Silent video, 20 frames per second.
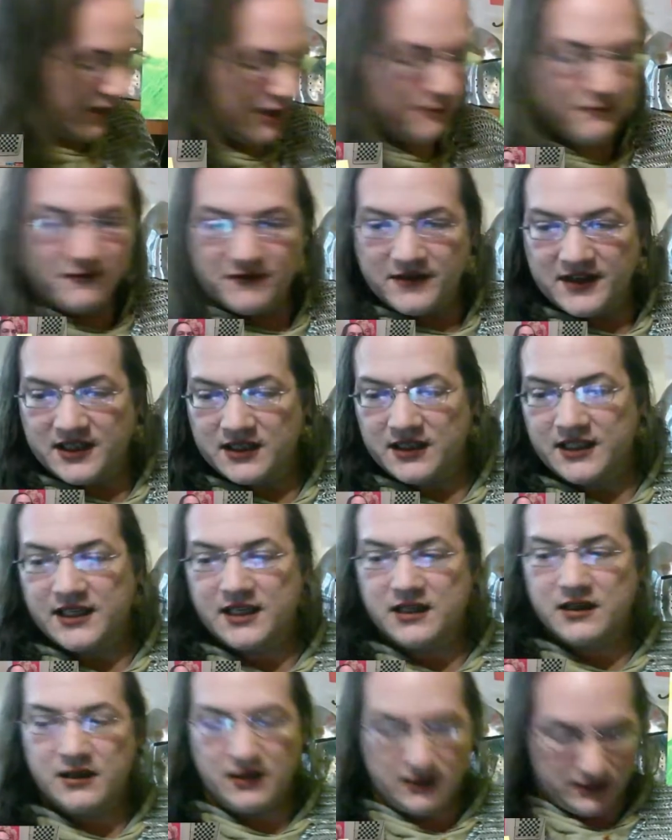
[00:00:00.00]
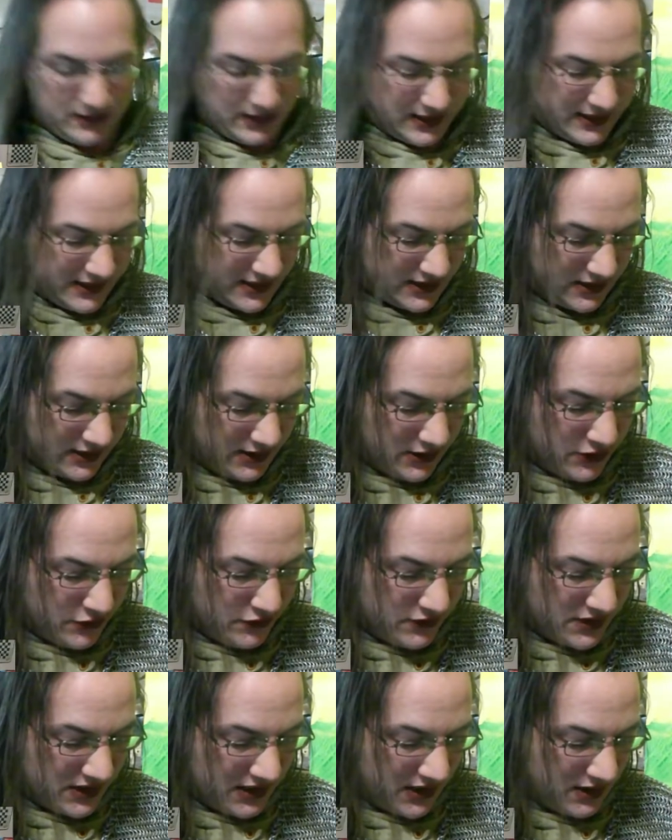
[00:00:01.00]
feeling like
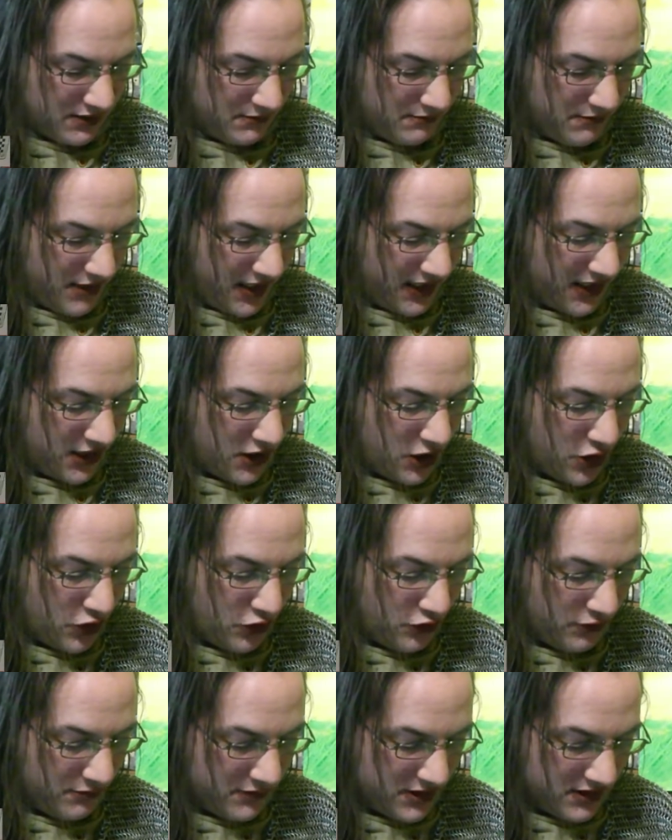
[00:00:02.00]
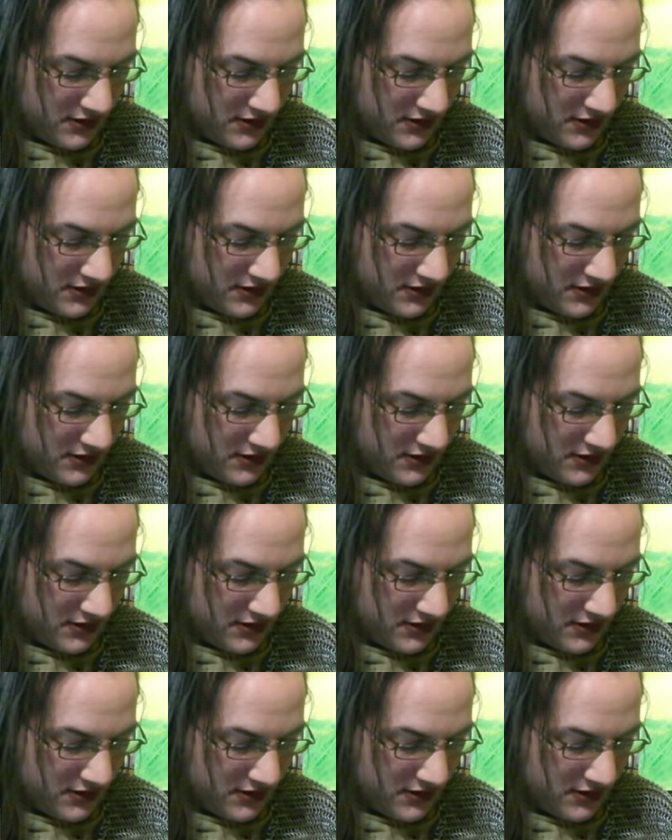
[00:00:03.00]
using my comb.